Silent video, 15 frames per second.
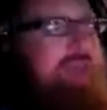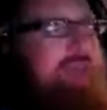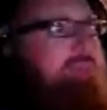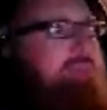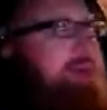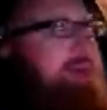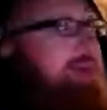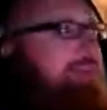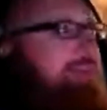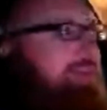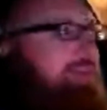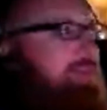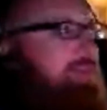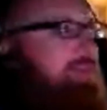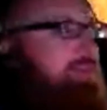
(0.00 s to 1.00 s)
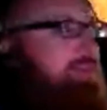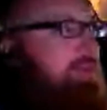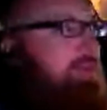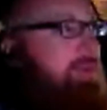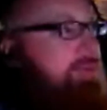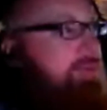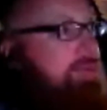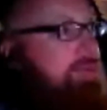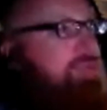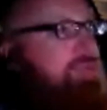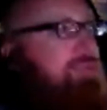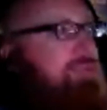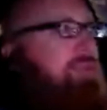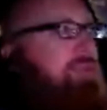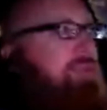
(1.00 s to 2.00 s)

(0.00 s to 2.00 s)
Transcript: close to some of our good places.